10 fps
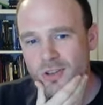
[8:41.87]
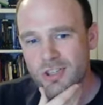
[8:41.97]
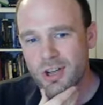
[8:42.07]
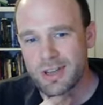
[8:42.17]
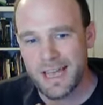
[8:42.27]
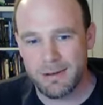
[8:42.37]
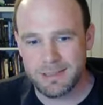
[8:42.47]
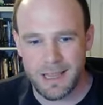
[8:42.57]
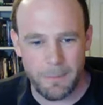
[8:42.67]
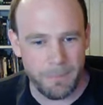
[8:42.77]
starting out as
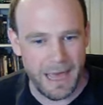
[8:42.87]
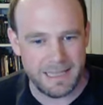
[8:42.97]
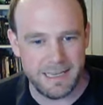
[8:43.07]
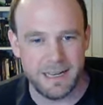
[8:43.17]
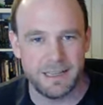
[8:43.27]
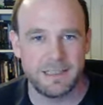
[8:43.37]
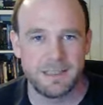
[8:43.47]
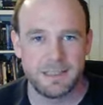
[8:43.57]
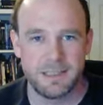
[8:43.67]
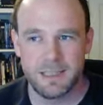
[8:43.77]
like petty
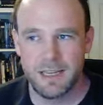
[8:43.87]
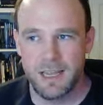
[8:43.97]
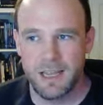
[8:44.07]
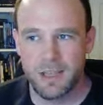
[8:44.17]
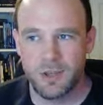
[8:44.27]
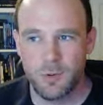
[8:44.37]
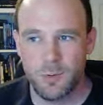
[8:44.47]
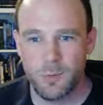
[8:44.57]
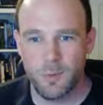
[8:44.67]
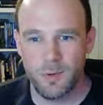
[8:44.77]
knights,
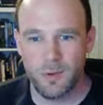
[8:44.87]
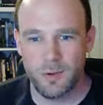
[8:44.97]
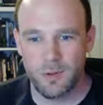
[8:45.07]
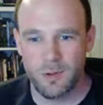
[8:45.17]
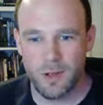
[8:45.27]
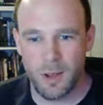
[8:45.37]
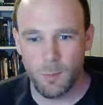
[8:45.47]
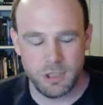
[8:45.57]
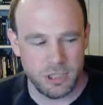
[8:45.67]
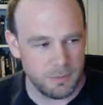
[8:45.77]
you, I
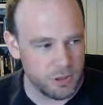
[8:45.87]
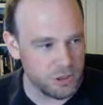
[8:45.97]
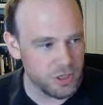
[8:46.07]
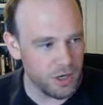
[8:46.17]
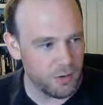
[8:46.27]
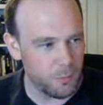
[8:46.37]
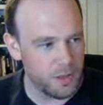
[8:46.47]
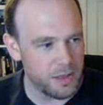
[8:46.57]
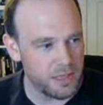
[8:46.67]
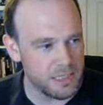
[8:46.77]
wanted them to start
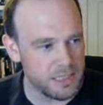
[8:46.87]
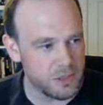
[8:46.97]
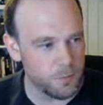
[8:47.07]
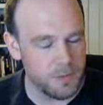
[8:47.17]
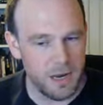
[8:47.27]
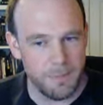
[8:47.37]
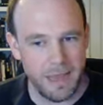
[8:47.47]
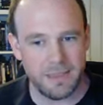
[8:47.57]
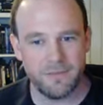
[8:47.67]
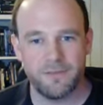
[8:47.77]
with something that
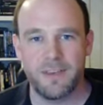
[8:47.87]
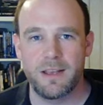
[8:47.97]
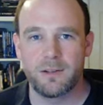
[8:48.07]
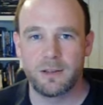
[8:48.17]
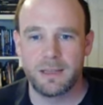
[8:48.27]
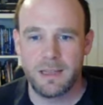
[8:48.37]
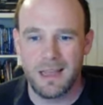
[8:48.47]
made them feel